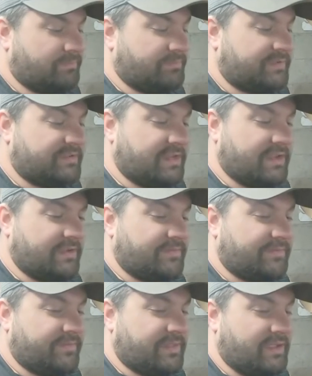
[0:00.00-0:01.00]
See
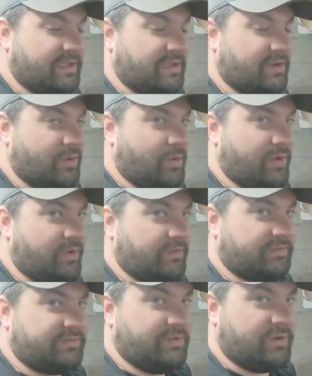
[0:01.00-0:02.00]
if the oil is
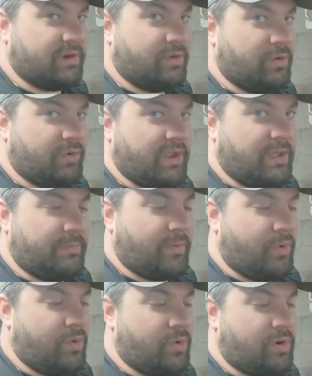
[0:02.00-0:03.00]
still going to hold up,
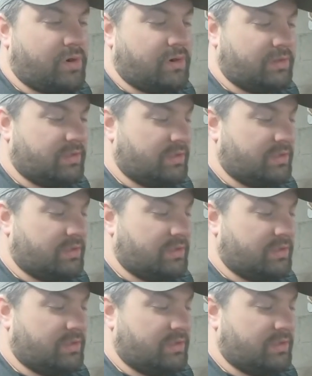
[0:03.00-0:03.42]
or